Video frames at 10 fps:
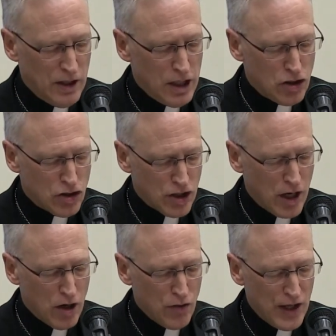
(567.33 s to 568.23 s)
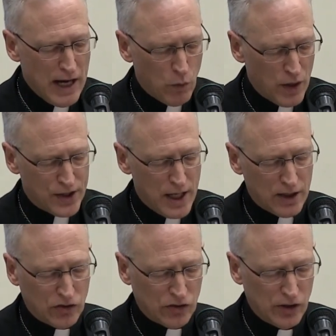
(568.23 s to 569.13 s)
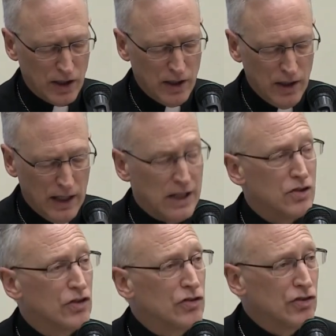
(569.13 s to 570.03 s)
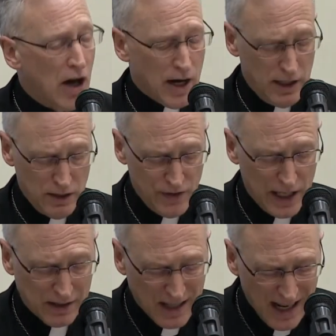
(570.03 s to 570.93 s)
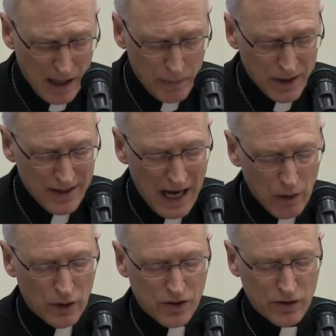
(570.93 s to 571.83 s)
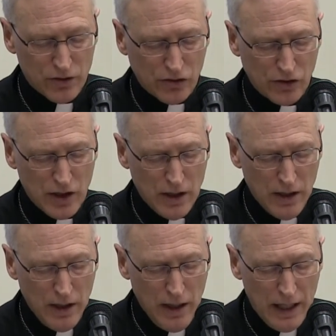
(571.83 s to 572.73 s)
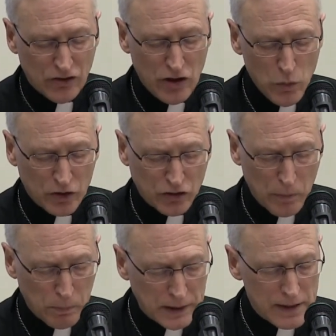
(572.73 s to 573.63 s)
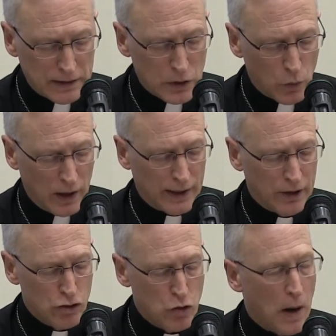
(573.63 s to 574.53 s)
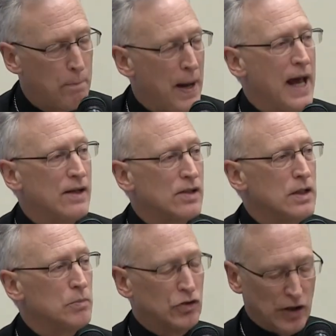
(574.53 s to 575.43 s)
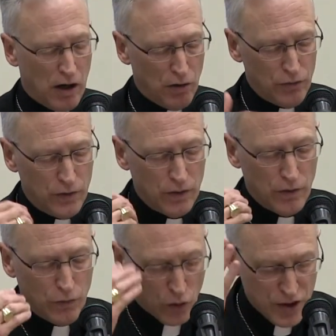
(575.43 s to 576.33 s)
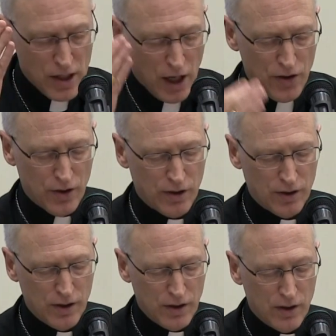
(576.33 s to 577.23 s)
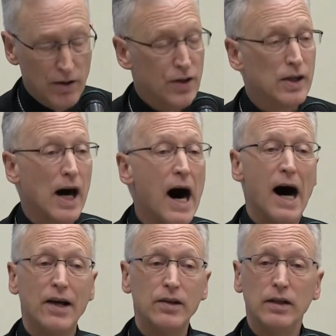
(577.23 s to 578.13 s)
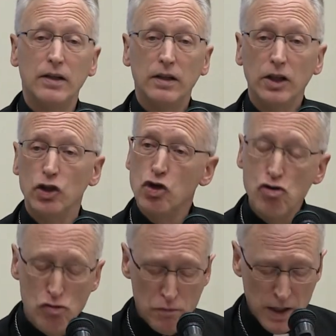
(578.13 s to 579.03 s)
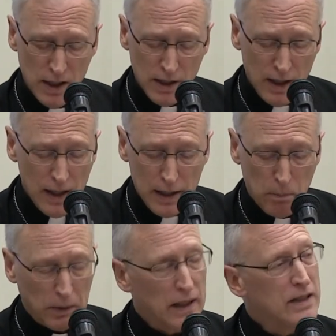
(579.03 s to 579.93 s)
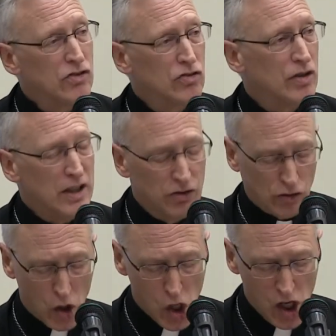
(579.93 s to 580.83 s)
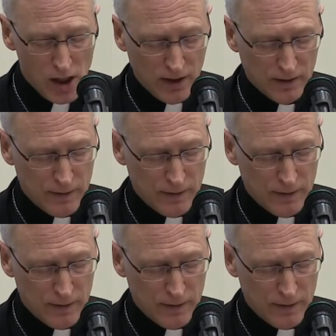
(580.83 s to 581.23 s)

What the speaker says: He shared that with us, and as a sign of that common inheritance, as he was completely willing to abandon himself for the other, the God in whom he placed his all.